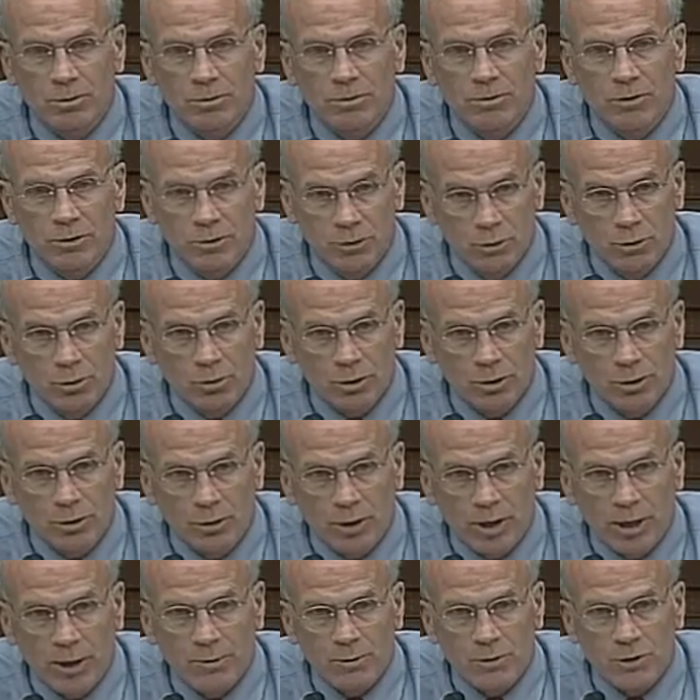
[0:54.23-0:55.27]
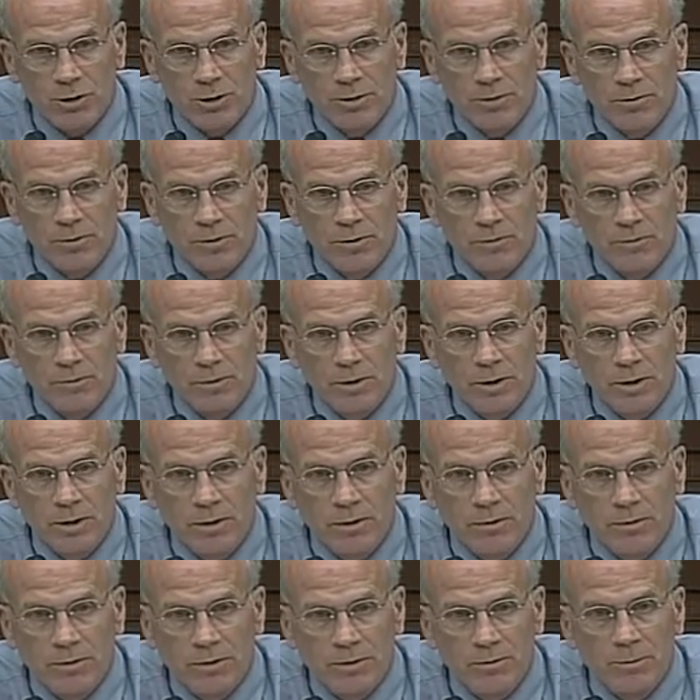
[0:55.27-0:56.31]
the nuclear option of
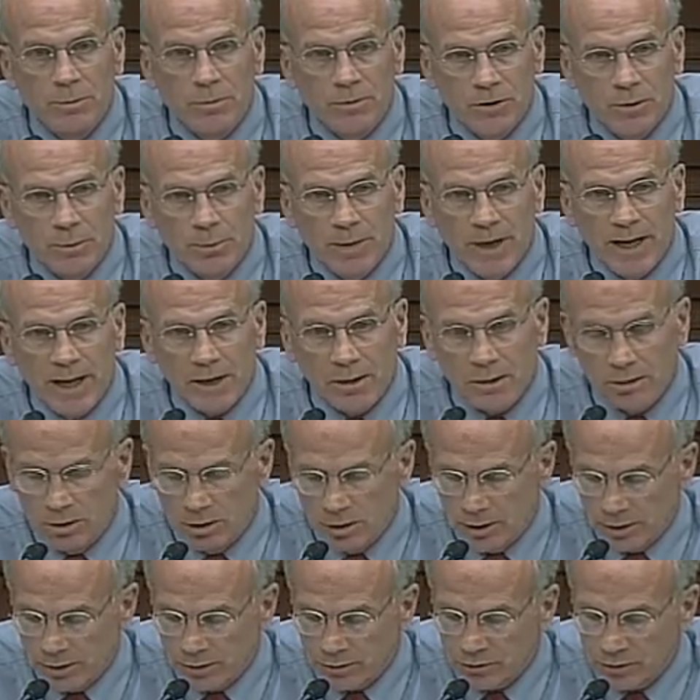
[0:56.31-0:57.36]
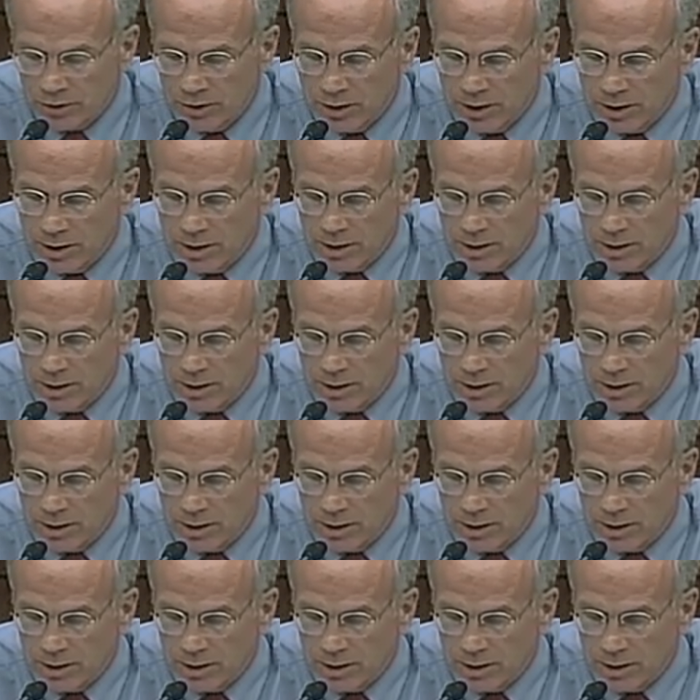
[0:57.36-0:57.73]
the MAC clause.